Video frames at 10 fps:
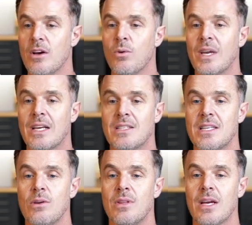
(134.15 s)
We can
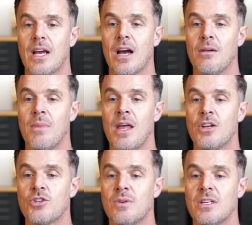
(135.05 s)
see who the account
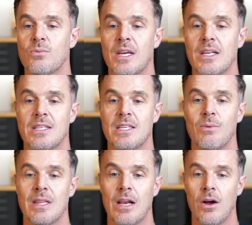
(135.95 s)
manager is. We can see
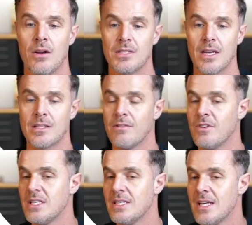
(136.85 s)
when the last
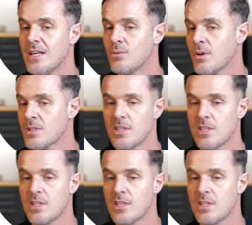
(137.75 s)
activity date was.